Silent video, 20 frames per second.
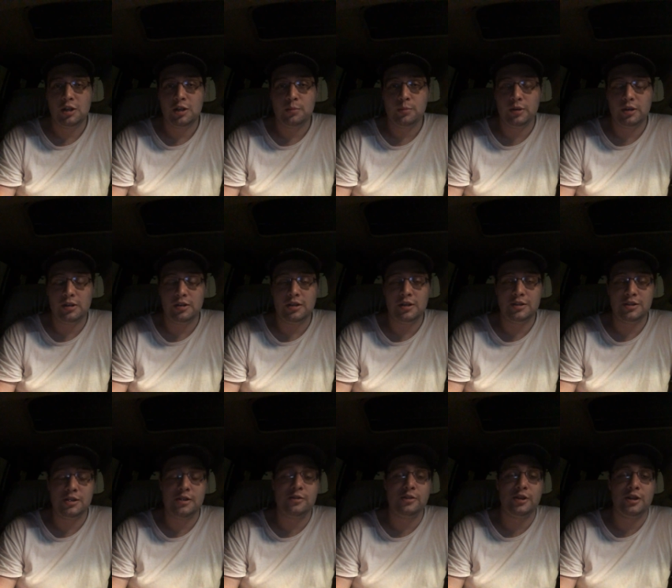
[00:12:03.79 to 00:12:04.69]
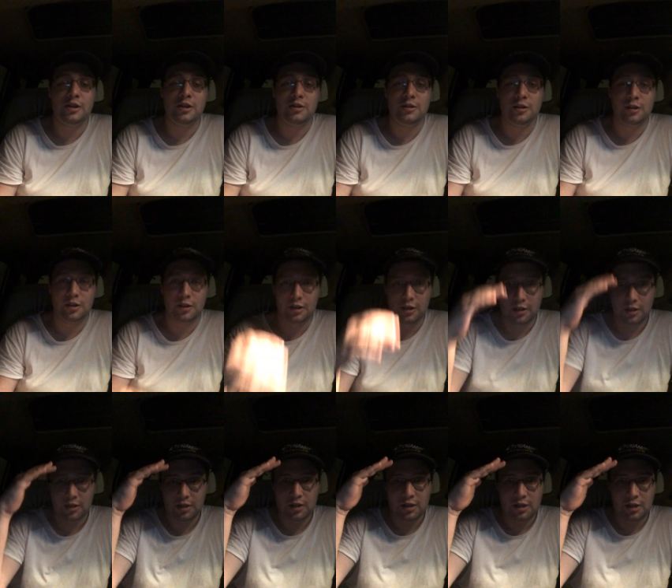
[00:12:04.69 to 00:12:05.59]
But until then,
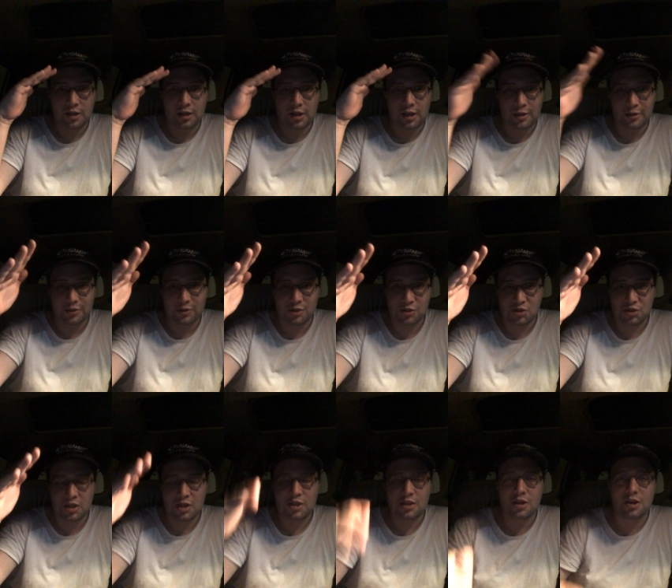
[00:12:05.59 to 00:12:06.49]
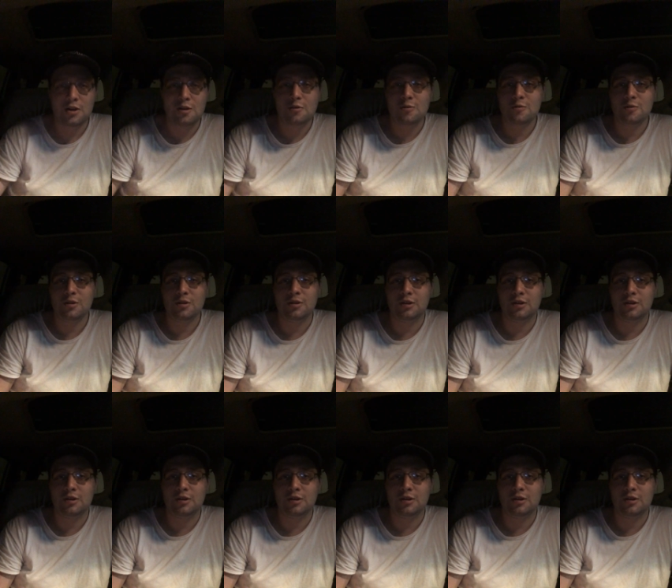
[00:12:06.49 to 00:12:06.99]
I'll see y'all.